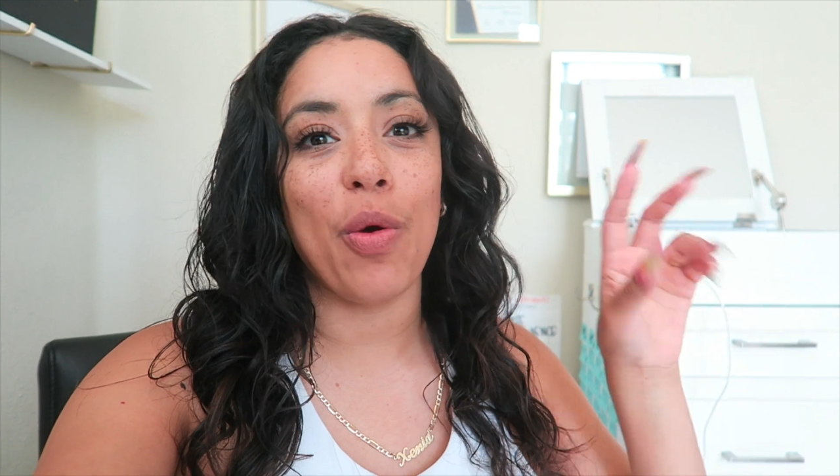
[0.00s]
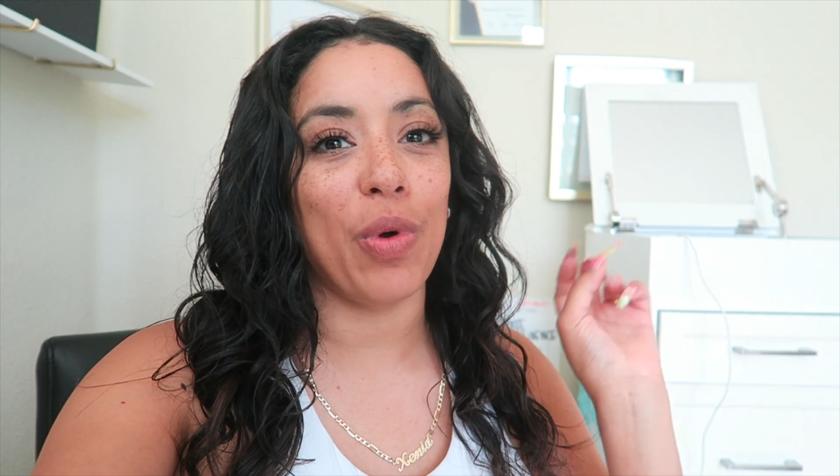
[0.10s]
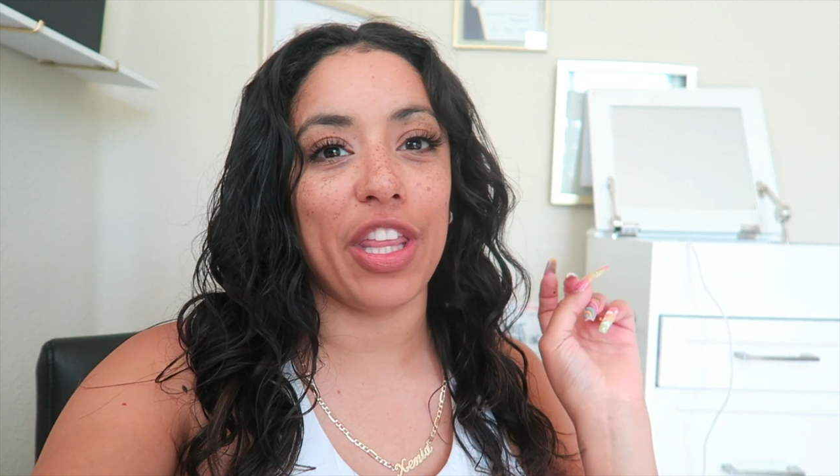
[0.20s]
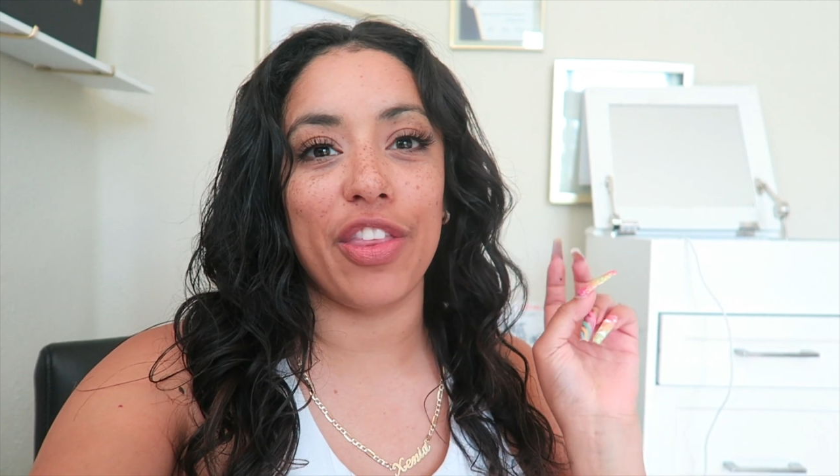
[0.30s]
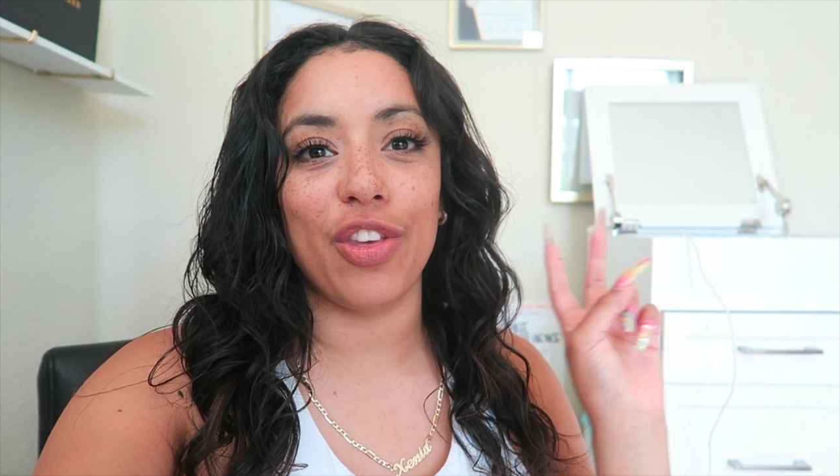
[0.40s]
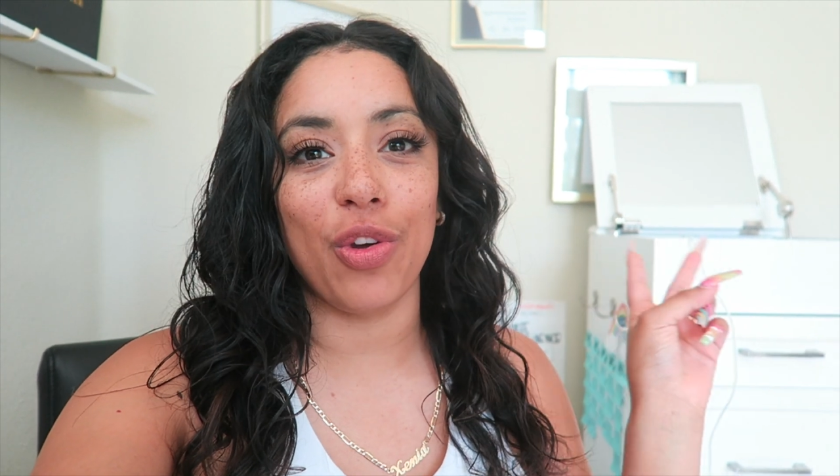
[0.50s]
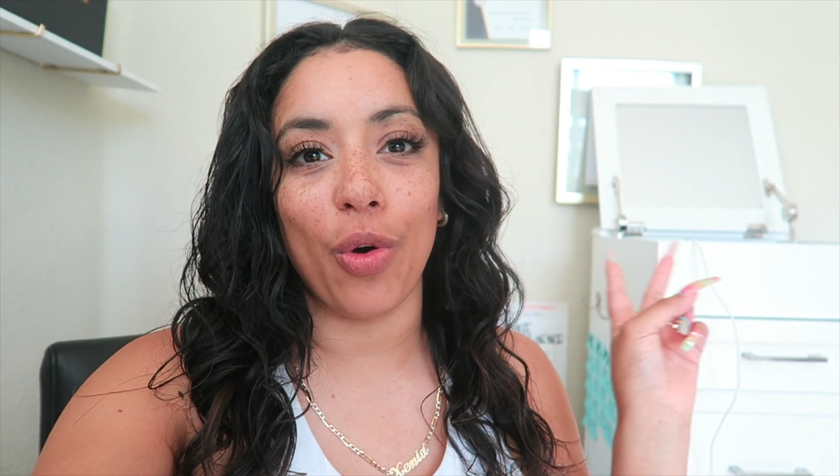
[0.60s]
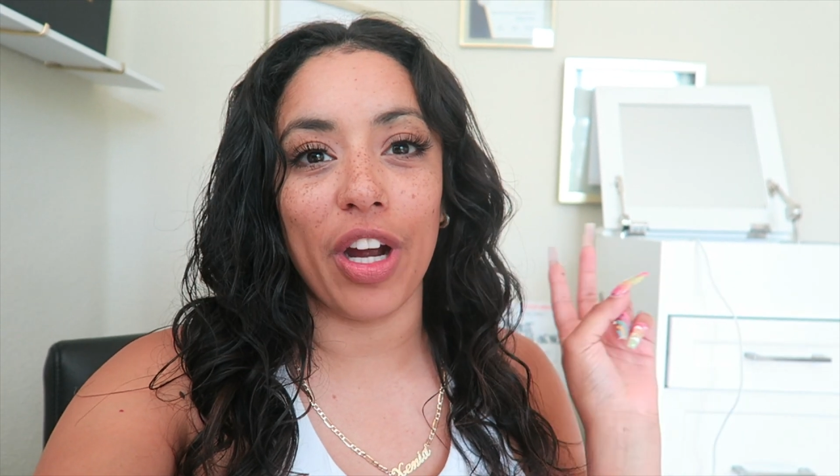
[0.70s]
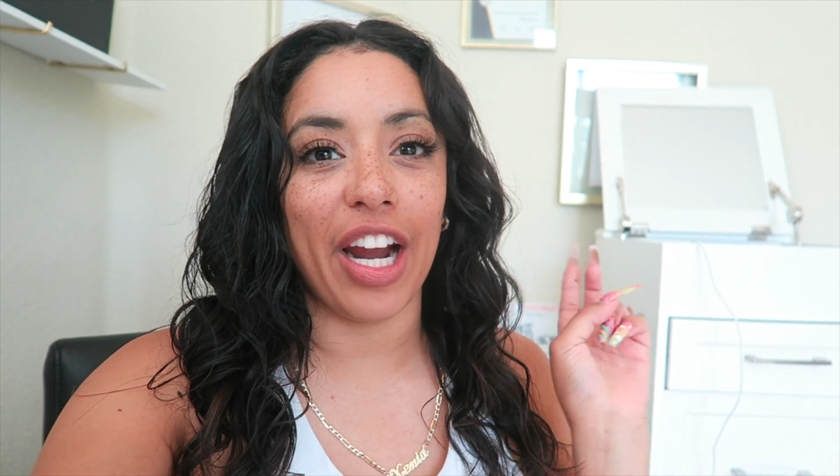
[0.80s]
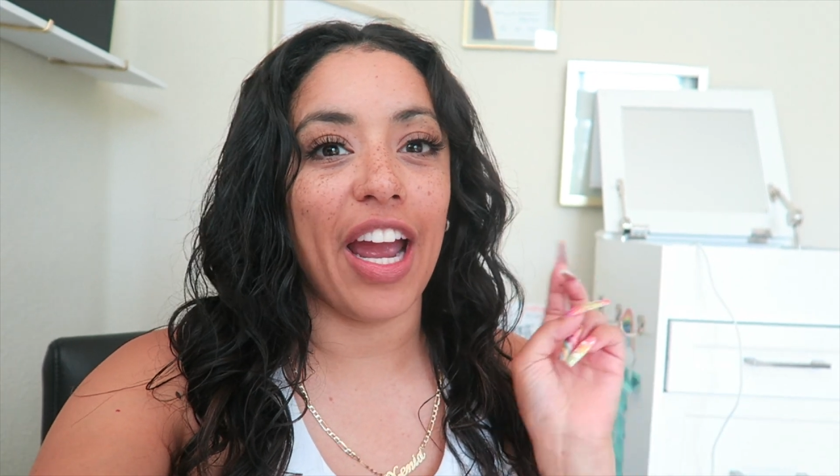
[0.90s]
with
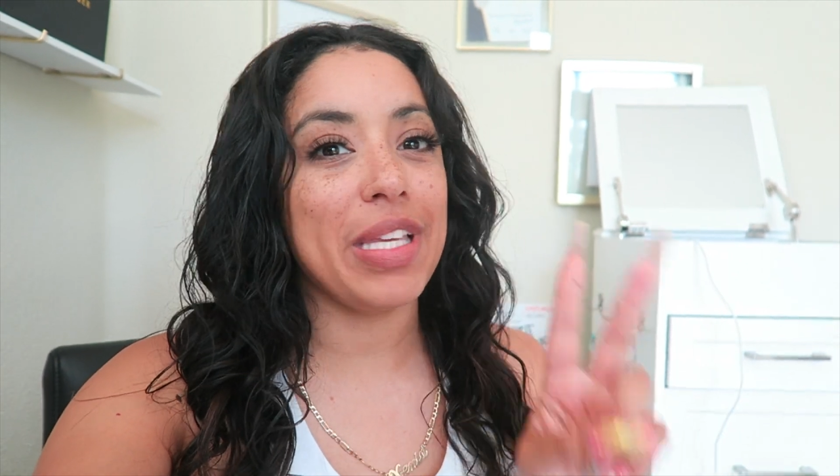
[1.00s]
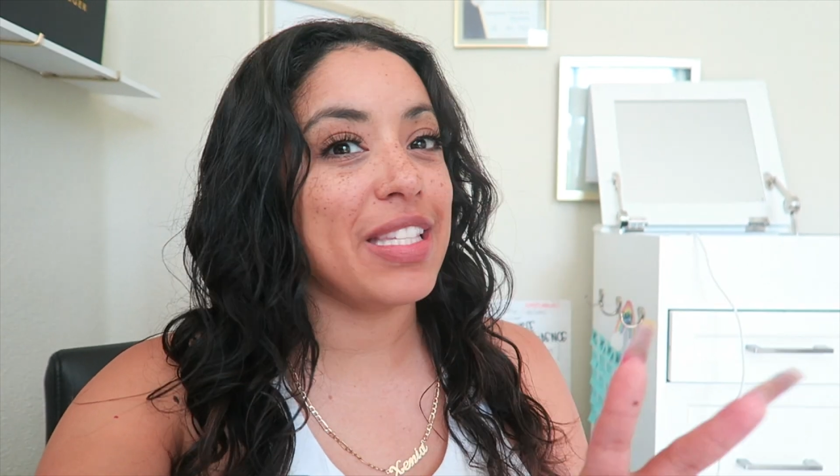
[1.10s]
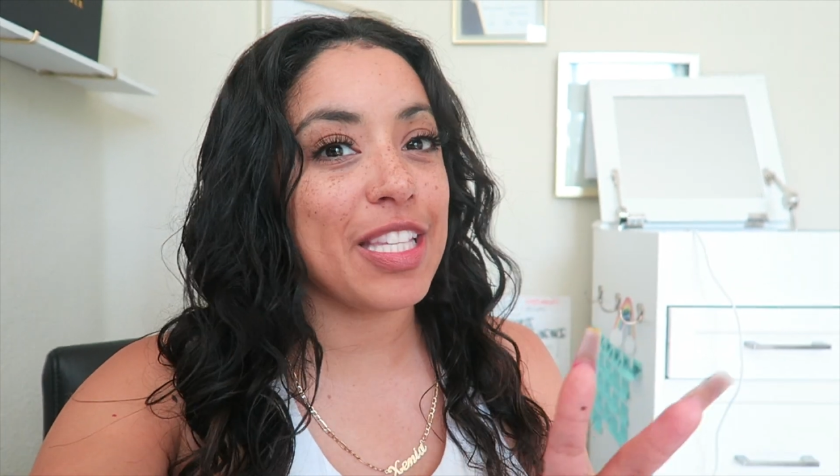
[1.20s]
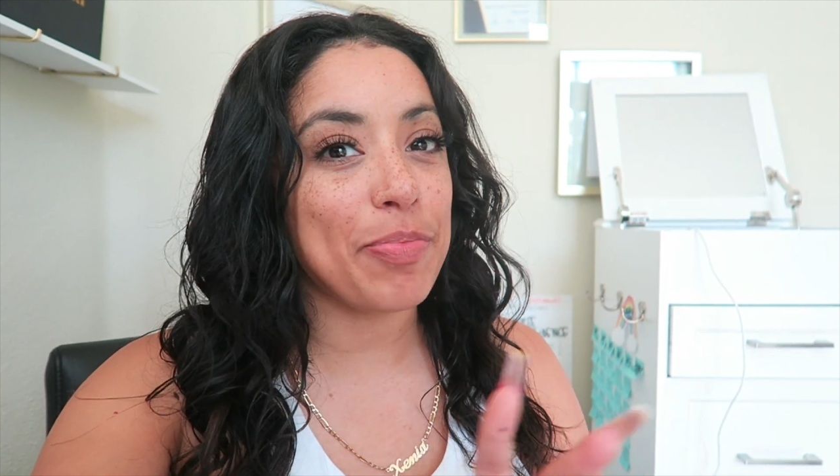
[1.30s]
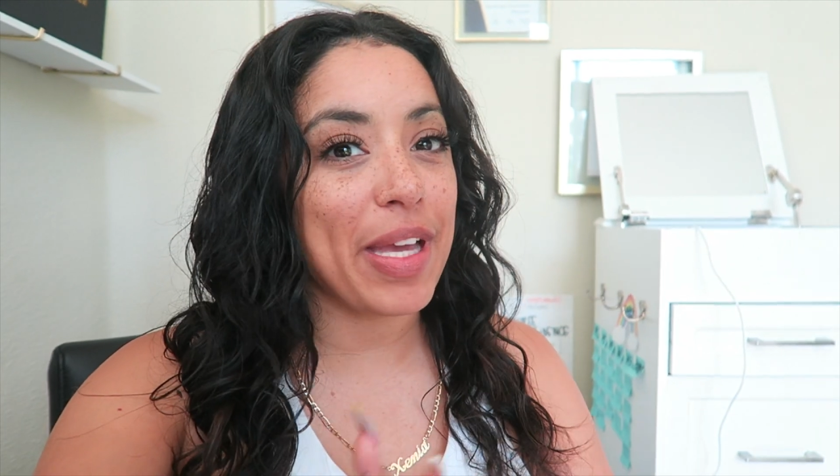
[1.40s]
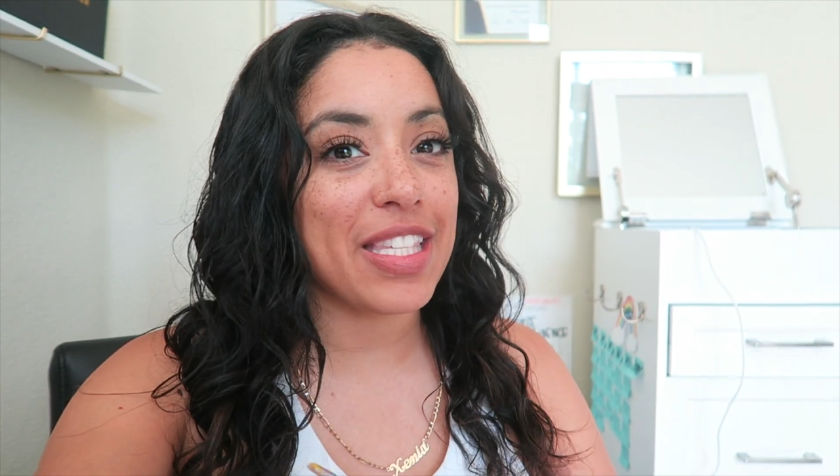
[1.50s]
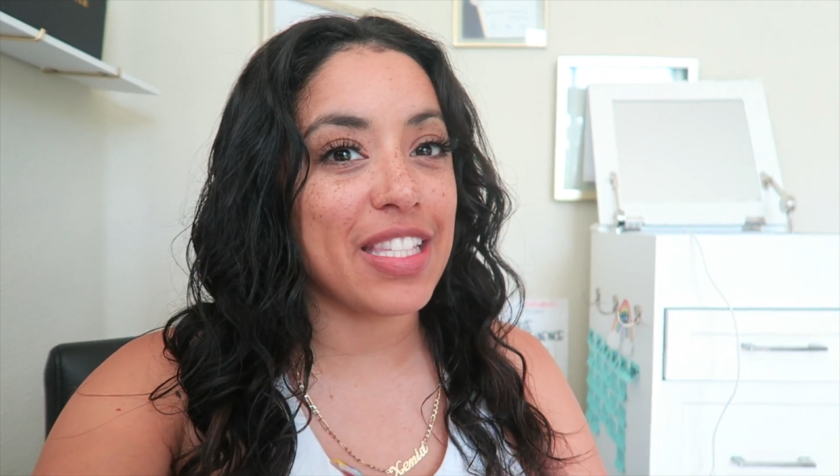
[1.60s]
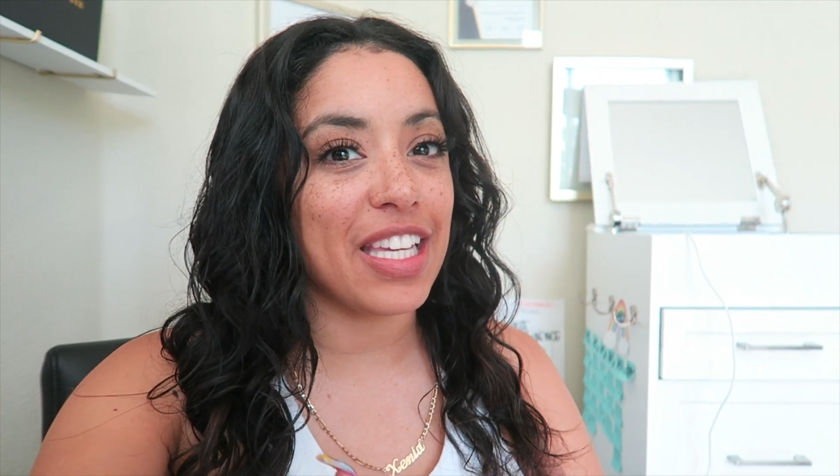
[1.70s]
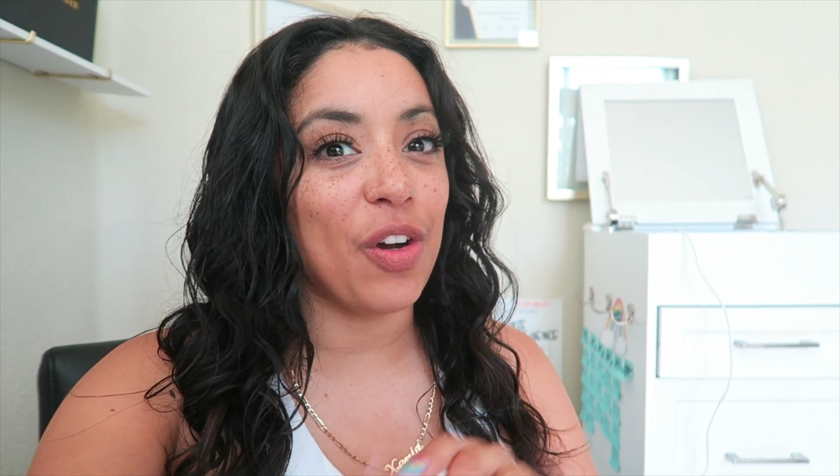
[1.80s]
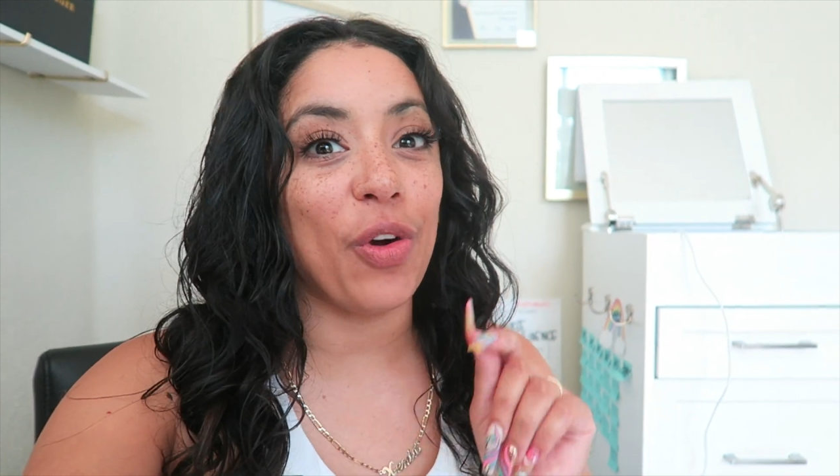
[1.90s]
your business
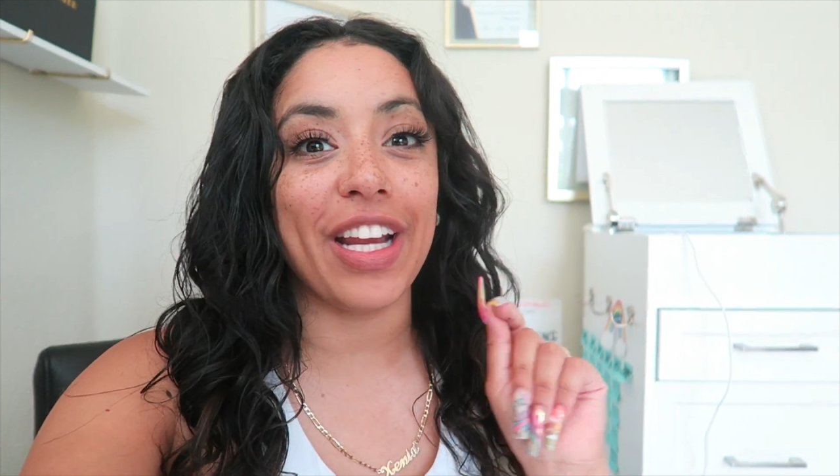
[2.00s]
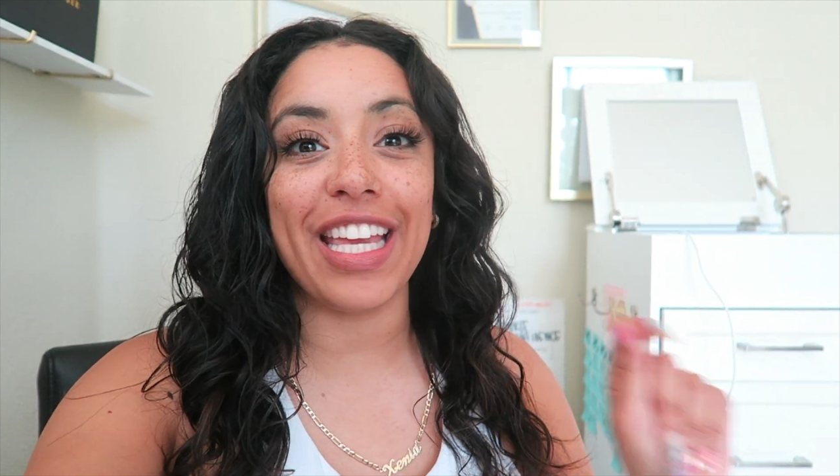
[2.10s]
bestie, or